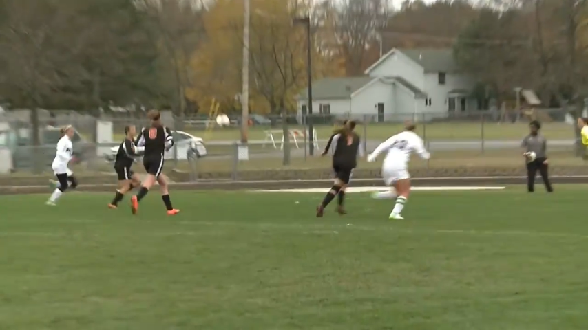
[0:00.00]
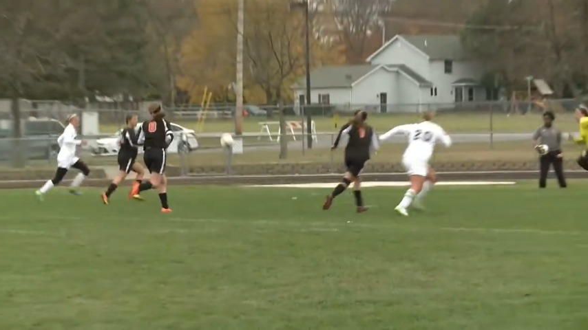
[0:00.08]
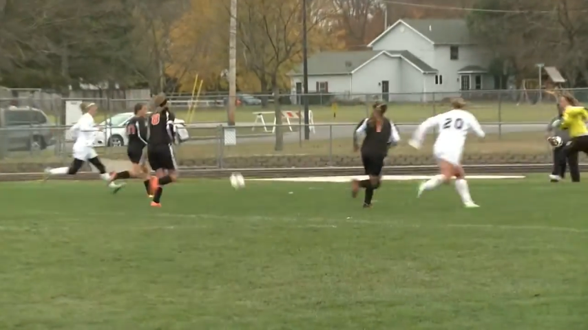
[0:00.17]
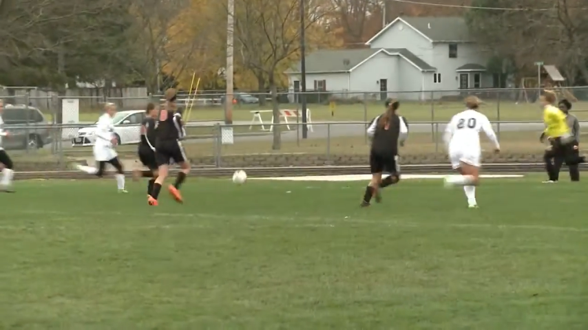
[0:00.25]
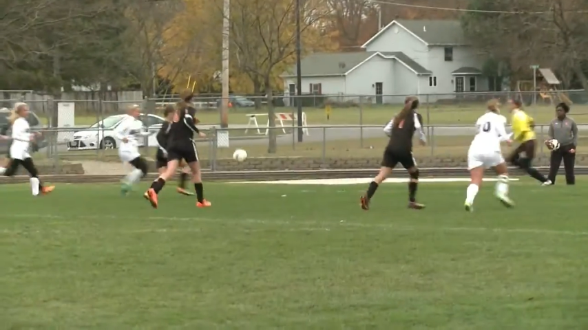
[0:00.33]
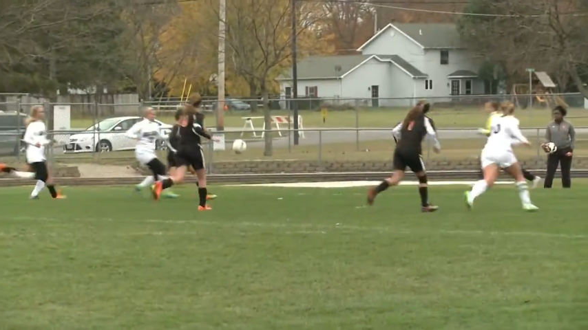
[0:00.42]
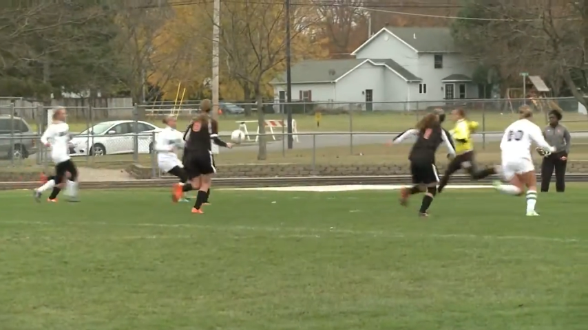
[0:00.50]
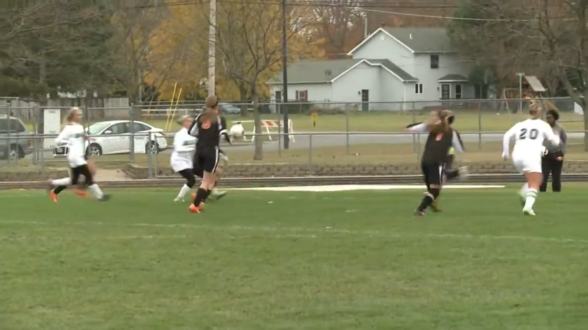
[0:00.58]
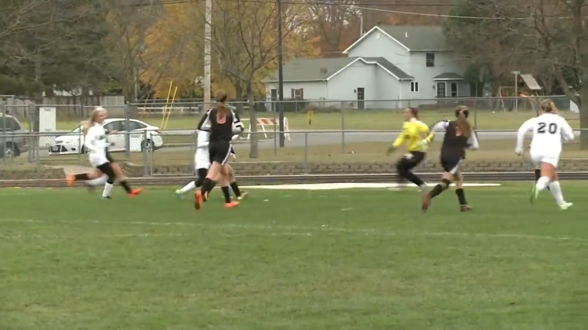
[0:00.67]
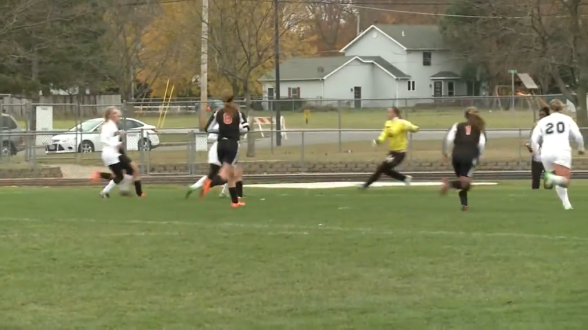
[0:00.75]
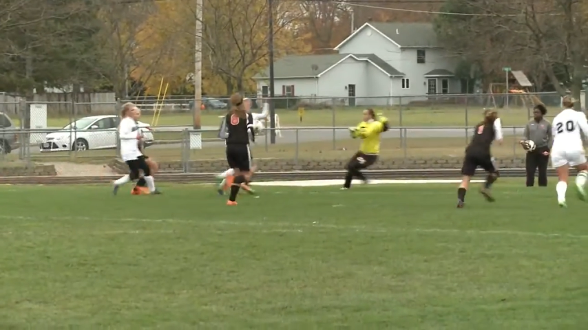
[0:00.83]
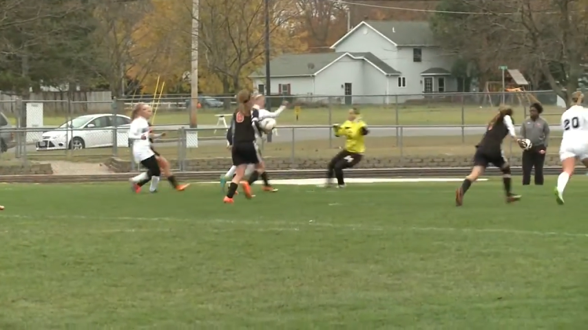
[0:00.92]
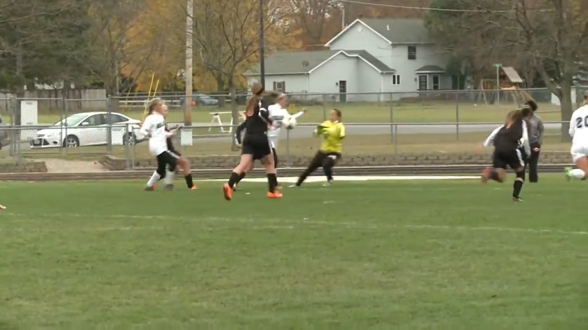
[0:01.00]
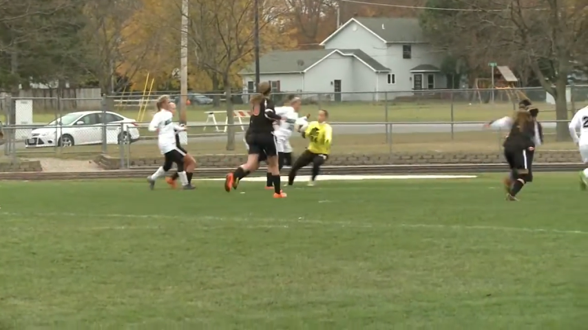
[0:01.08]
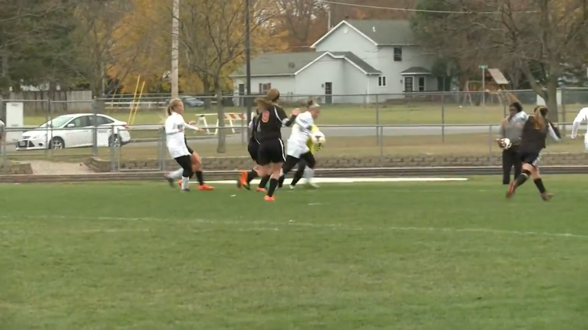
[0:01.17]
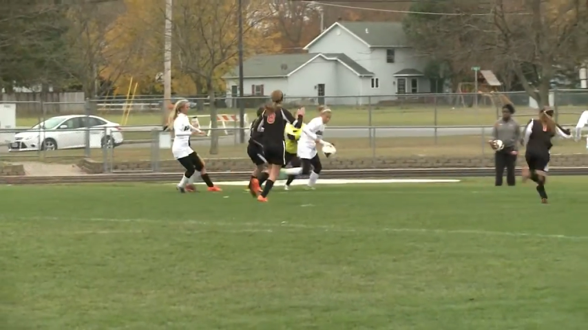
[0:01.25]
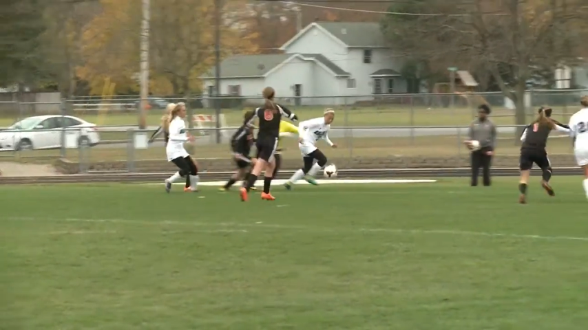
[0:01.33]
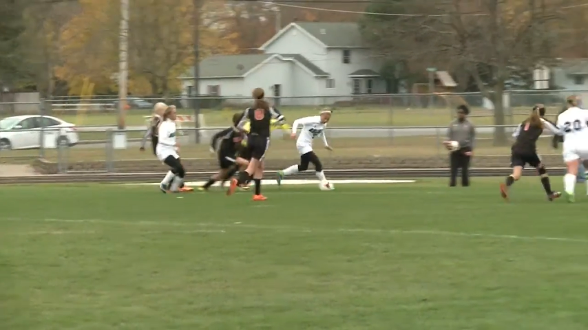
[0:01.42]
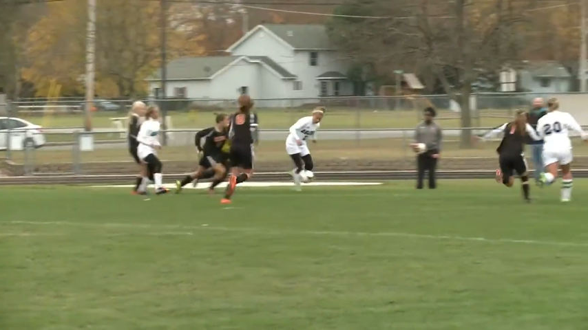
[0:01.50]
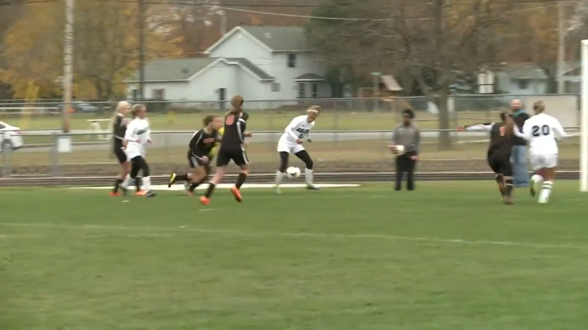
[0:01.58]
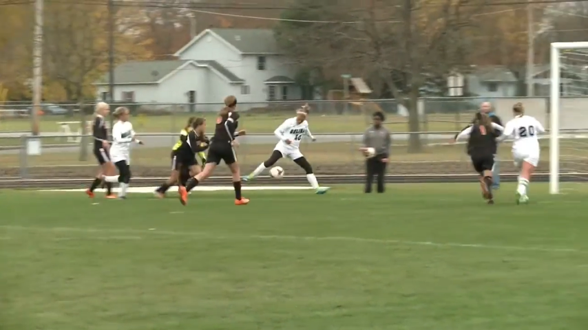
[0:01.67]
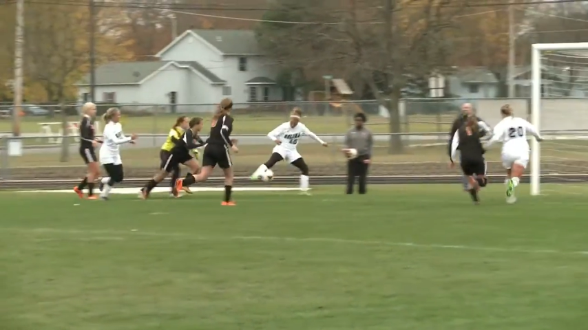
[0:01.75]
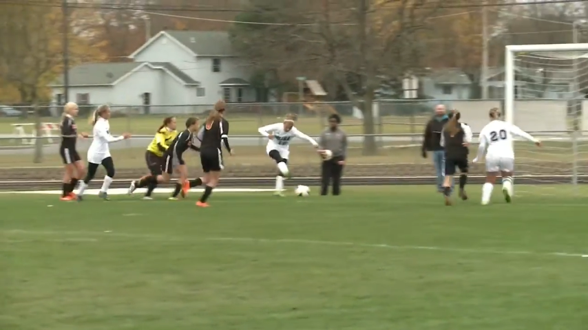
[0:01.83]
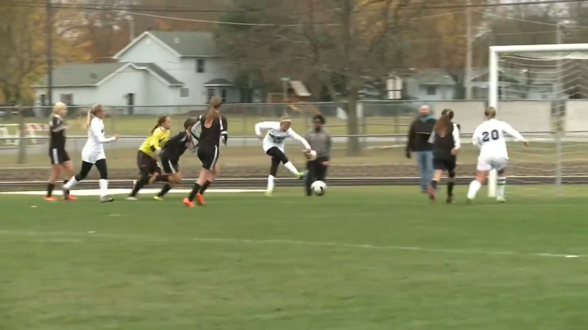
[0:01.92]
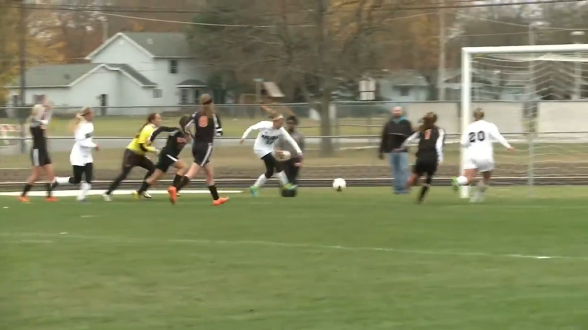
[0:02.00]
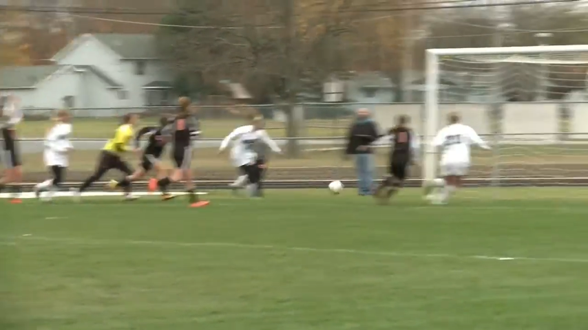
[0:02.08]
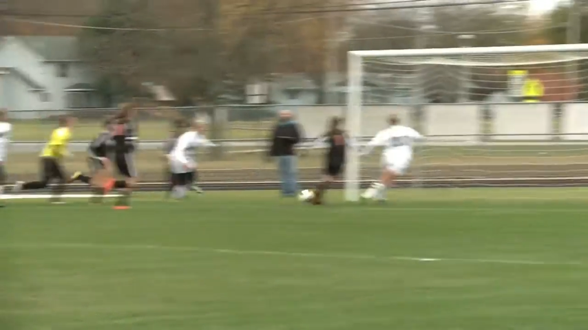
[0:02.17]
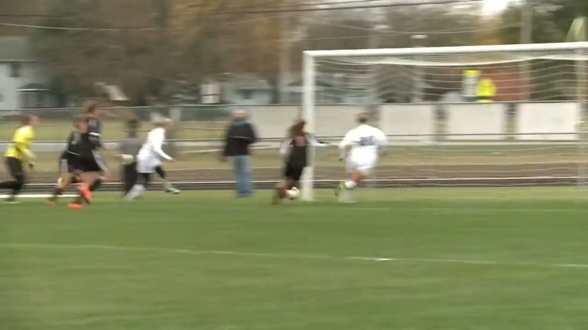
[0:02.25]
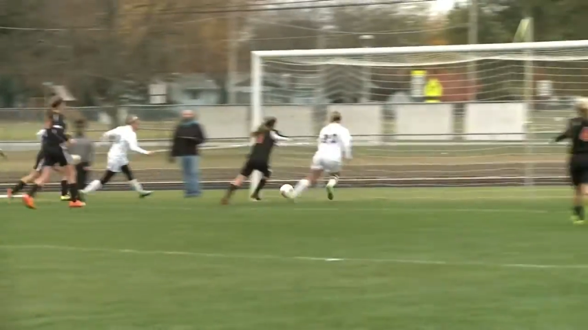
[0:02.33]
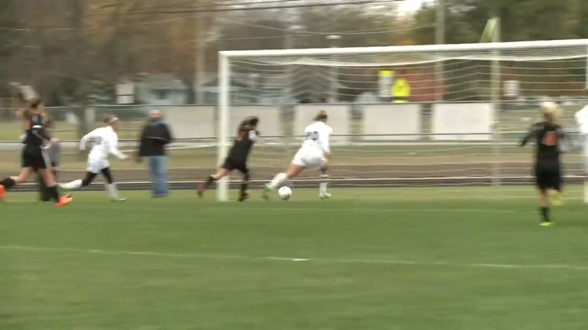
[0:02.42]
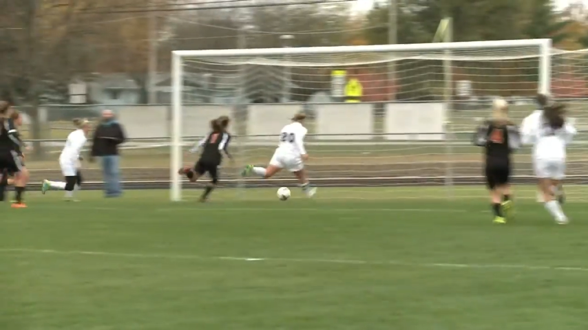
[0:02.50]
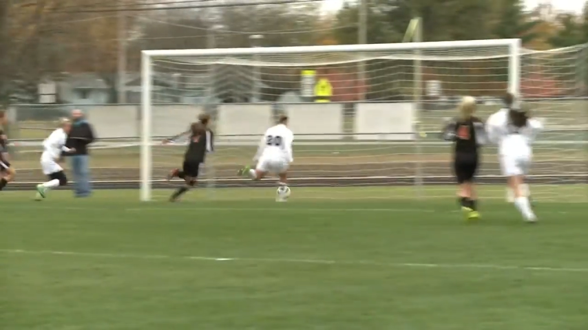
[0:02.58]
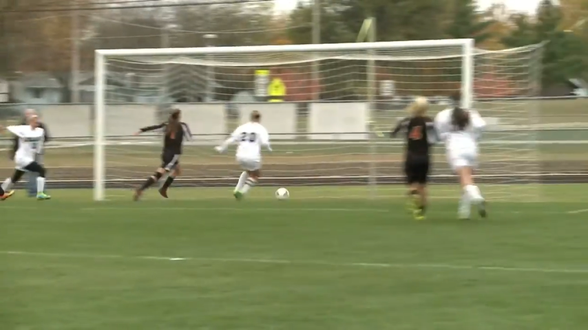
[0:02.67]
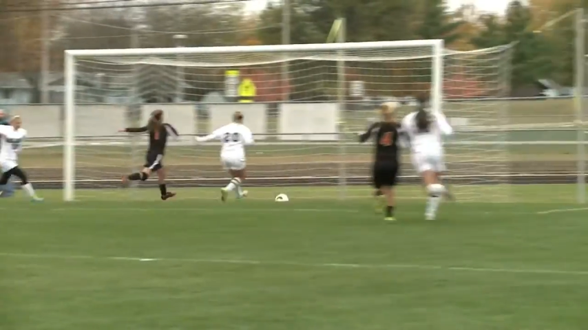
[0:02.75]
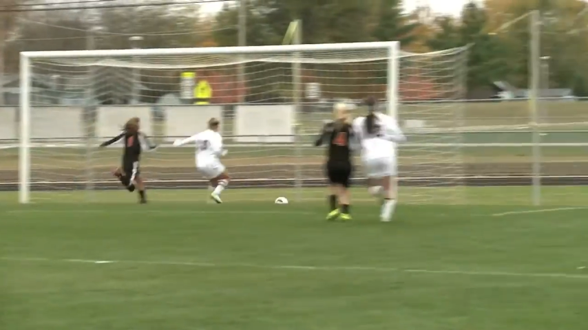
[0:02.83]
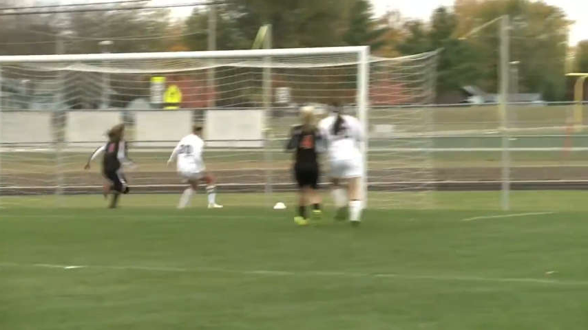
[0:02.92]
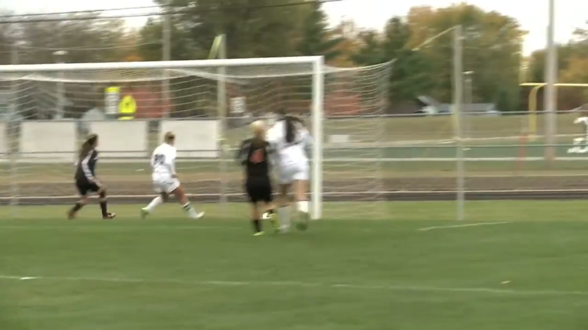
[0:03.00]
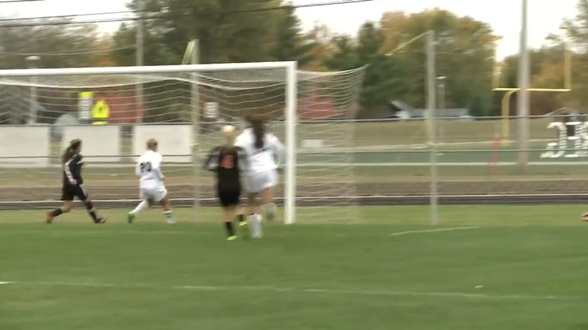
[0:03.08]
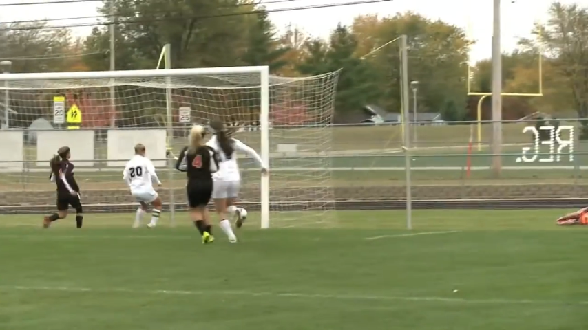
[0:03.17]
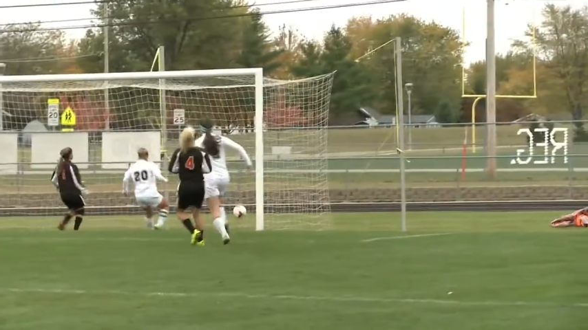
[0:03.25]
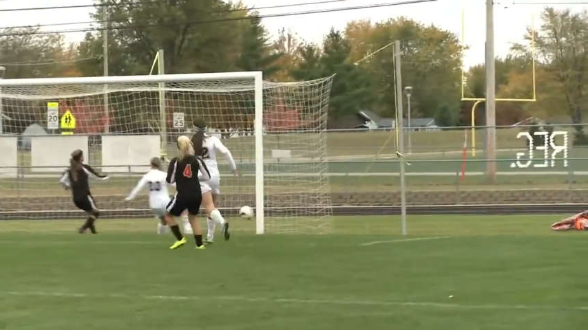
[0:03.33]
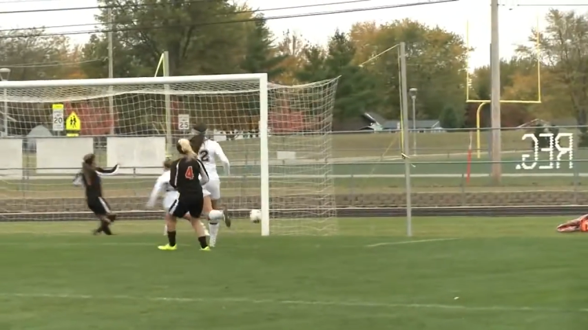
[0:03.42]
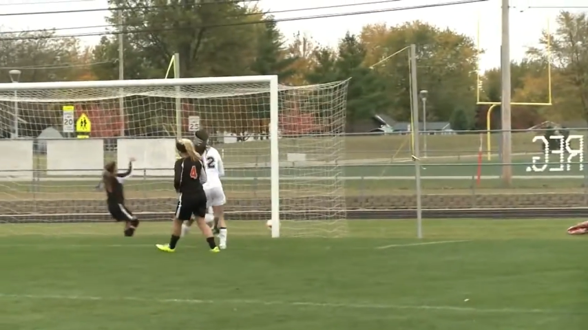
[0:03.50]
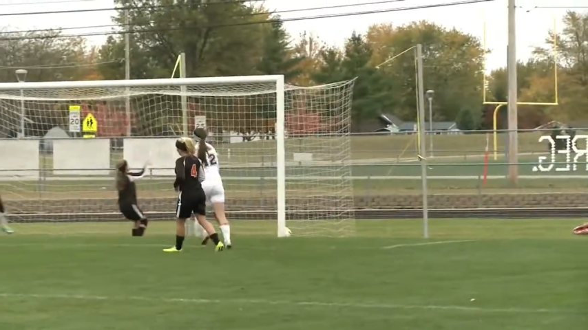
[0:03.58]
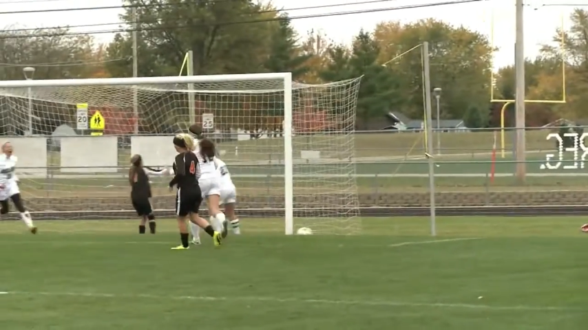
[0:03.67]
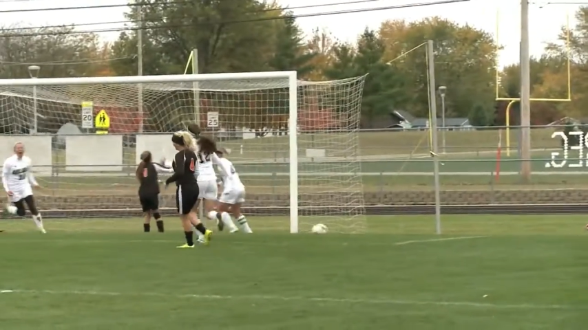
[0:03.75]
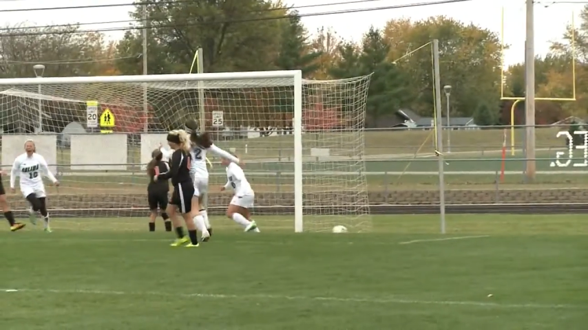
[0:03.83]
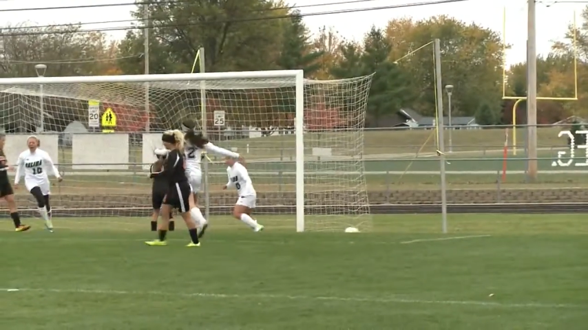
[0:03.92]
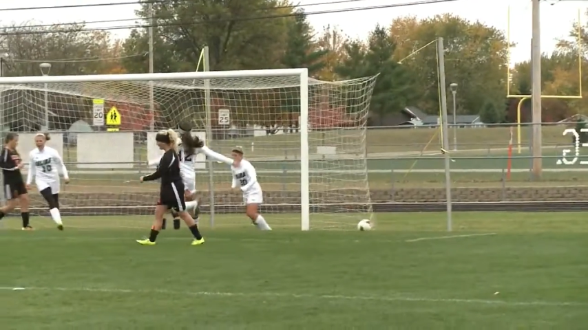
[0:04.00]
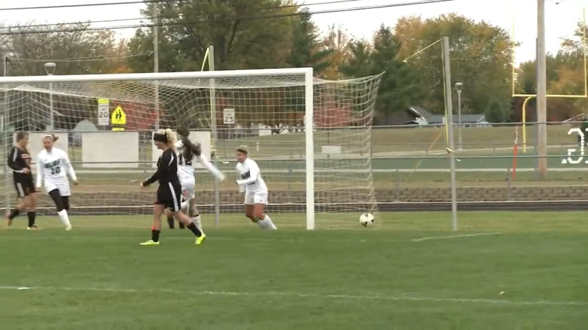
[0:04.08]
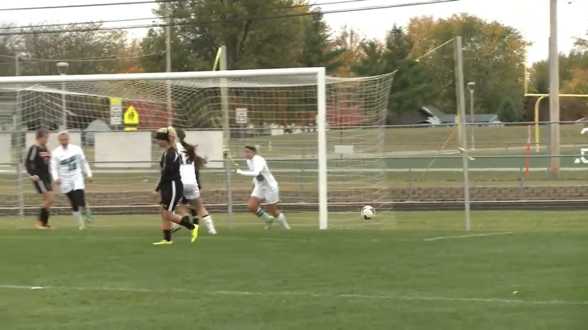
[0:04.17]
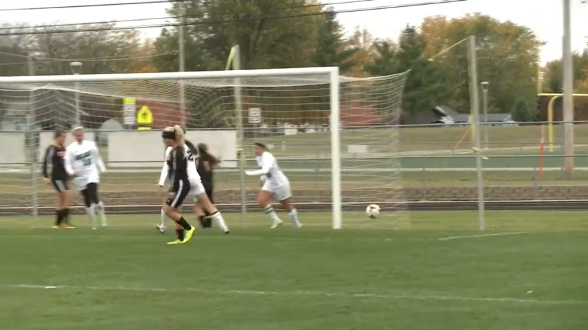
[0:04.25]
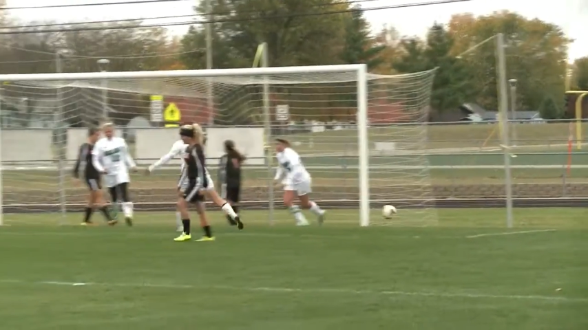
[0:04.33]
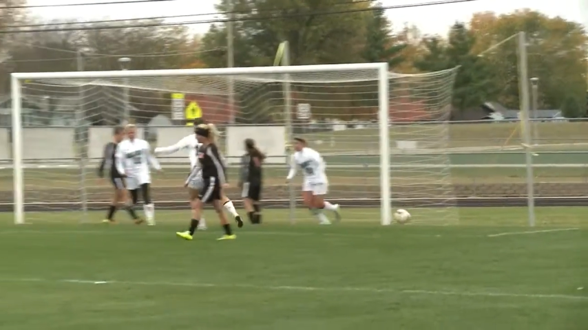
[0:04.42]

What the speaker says: [unreadable: no face in view]